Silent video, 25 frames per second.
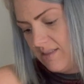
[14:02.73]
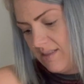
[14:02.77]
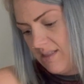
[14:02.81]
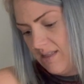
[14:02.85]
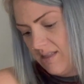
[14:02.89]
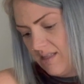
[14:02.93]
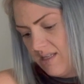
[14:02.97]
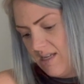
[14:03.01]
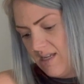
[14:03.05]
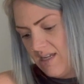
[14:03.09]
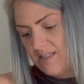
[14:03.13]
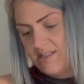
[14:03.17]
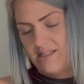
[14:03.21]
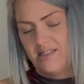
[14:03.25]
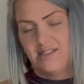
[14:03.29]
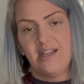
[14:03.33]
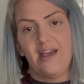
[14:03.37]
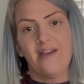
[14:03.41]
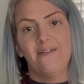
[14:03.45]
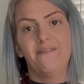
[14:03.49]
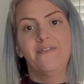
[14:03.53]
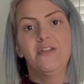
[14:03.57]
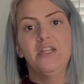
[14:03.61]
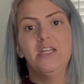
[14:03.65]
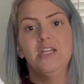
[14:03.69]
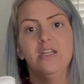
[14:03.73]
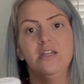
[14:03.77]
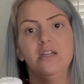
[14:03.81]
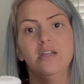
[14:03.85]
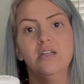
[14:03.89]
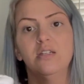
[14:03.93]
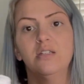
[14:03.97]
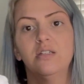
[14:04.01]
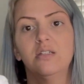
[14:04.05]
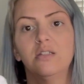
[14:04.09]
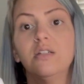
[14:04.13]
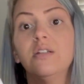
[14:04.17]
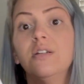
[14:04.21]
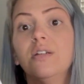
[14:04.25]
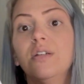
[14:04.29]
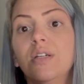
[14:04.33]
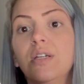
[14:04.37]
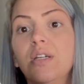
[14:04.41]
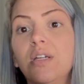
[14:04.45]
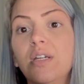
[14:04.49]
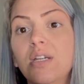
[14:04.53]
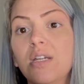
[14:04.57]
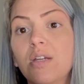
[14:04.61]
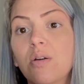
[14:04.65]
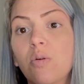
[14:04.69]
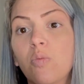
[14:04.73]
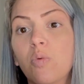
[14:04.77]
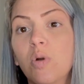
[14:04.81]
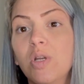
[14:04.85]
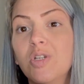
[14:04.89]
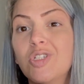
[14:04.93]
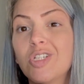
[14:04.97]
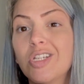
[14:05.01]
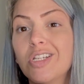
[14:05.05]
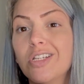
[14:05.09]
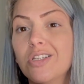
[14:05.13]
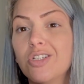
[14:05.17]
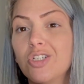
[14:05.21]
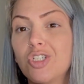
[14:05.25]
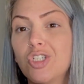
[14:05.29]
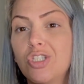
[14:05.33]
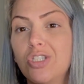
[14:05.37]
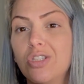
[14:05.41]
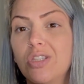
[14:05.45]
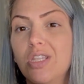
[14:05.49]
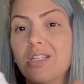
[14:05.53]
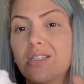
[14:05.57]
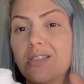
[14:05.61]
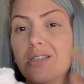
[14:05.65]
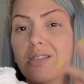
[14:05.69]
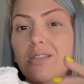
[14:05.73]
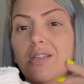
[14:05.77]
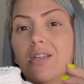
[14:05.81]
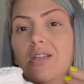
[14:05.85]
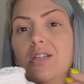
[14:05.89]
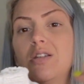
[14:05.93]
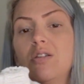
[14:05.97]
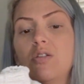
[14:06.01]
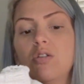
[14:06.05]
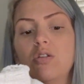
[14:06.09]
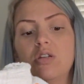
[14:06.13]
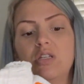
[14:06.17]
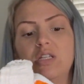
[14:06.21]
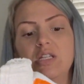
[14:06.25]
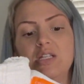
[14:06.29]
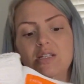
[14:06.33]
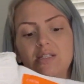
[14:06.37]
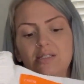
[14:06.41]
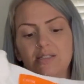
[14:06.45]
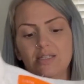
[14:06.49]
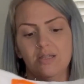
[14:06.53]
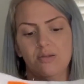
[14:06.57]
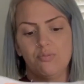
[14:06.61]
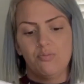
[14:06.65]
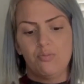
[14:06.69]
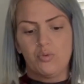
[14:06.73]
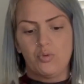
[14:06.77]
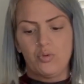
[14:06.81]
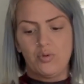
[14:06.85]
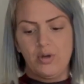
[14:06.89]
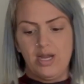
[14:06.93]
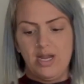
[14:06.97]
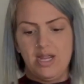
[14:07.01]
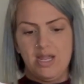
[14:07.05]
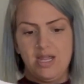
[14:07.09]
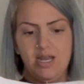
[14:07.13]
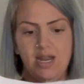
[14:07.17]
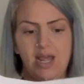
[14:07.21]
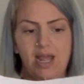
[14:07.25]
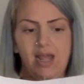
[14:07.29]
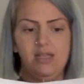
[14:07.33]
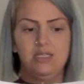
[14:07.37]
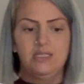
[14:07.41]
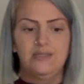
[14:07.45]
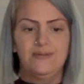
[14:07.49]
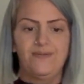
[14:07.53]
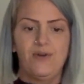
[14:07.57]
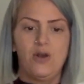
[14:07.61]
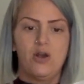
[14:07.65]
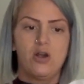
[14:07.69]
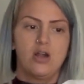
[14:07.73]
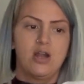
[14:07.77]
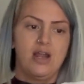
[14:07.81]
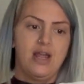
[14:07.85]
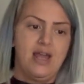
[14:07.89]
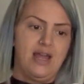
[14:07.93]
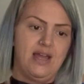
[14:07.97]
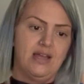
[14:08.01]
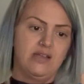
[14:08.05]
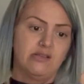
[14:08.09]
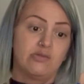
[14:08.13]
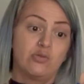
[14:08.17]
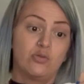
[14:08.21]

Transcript: Cynthia Steffe, which this is a decent brand as far as